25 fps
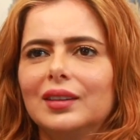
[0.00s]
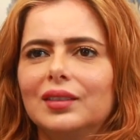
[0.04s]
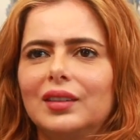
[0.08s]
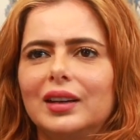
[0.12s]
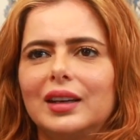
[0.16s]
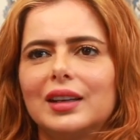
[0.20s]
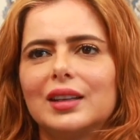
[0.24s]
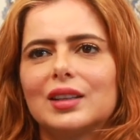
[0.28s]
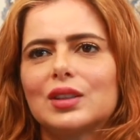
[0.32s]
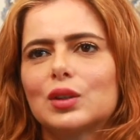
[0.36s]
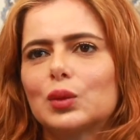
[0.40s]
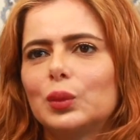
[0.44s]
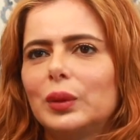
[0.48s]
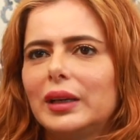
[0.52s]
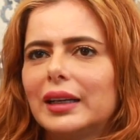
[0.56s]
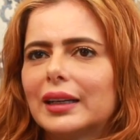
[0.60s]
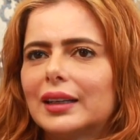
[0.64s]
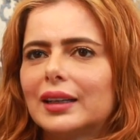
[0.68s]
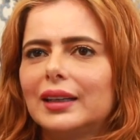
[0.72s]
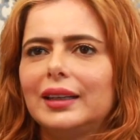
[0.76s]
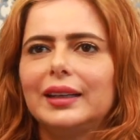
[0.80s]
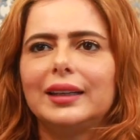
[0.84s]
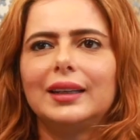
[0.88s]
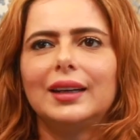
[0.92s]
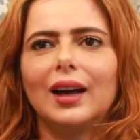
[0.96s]
very
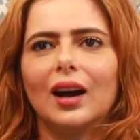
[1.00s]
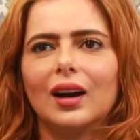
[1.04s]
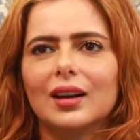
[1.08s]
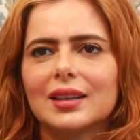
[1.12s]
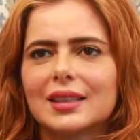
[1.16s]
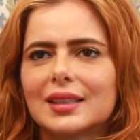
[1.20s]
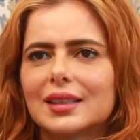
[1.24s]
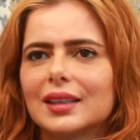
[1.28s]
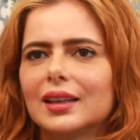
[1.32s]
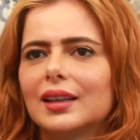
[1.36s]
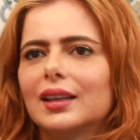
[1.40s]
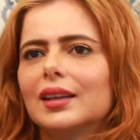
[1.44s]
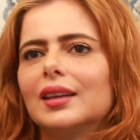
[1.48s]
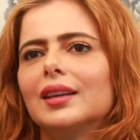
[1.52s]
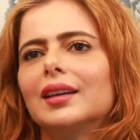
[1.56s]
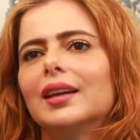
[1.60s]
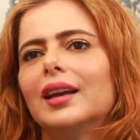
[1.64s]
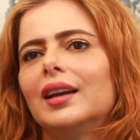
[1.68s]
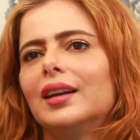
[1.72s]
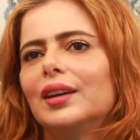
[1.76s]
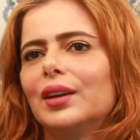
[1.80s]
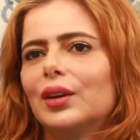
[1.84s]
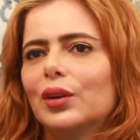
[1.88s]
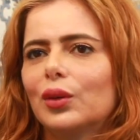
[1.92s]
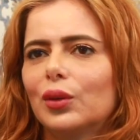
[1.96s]
sweetly dancing
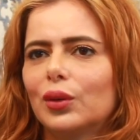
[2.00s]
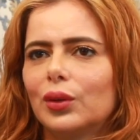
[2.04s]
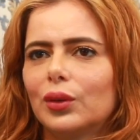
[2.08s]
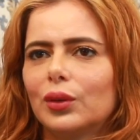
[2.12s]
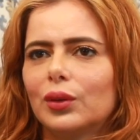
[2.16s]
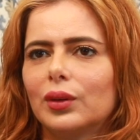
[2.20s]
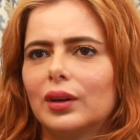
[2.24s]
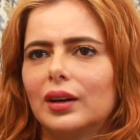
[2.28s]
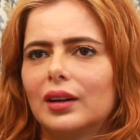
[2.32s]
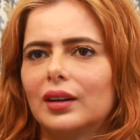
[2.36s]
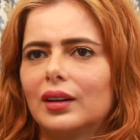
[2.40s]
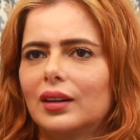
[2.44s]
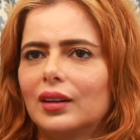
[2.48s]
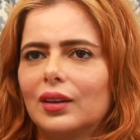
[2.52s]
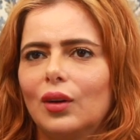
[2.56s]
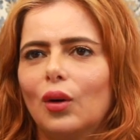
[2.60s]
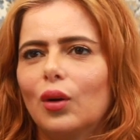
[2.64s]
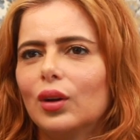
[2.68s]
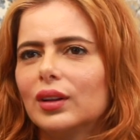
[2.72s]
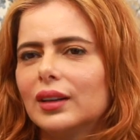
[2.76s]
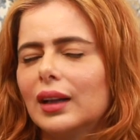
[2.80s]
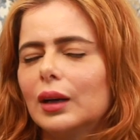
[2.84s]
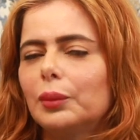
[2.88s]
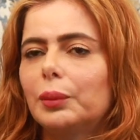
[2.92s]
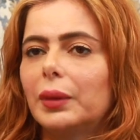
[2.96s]
and, you know, uh,
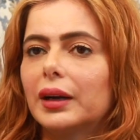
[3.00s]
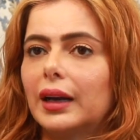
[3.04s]
all that.